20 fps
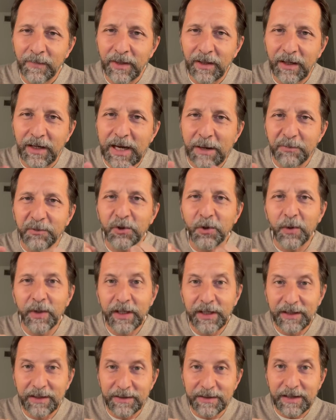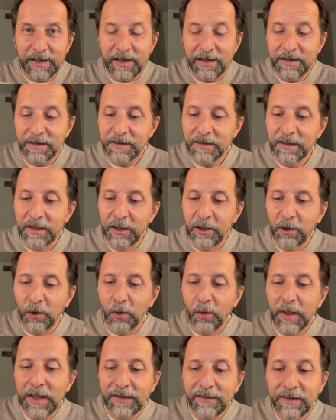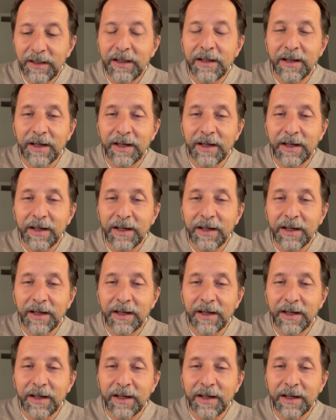capturing his eyes con l'antica